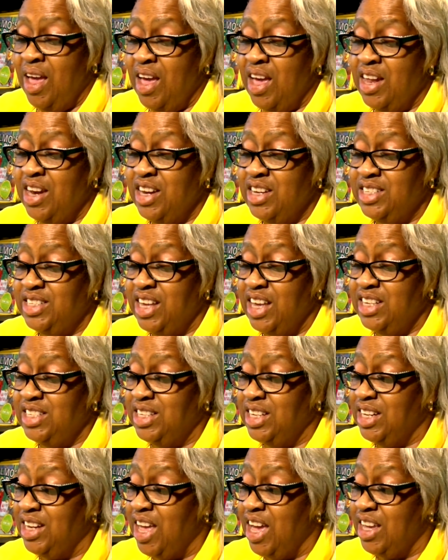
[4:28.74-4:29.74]
And it
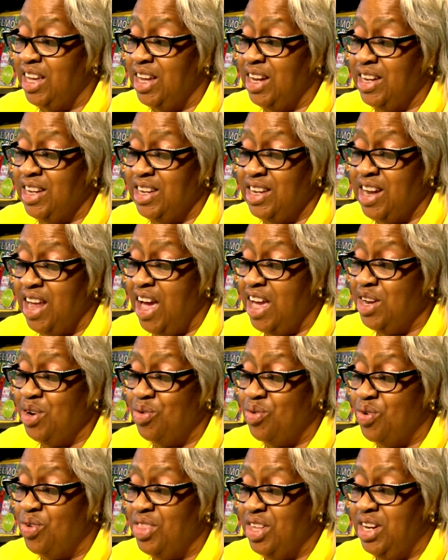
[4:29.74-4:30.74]
tasted like a night
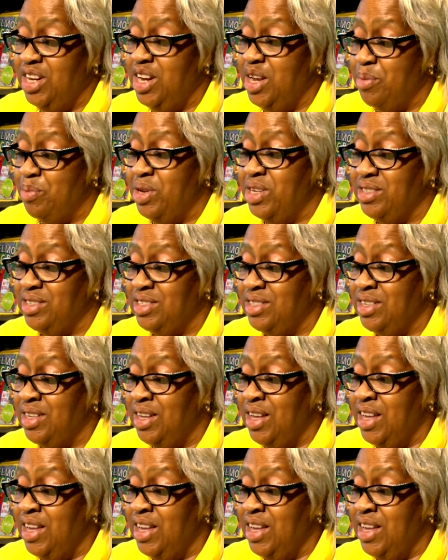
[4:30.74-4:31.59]
on the lemons.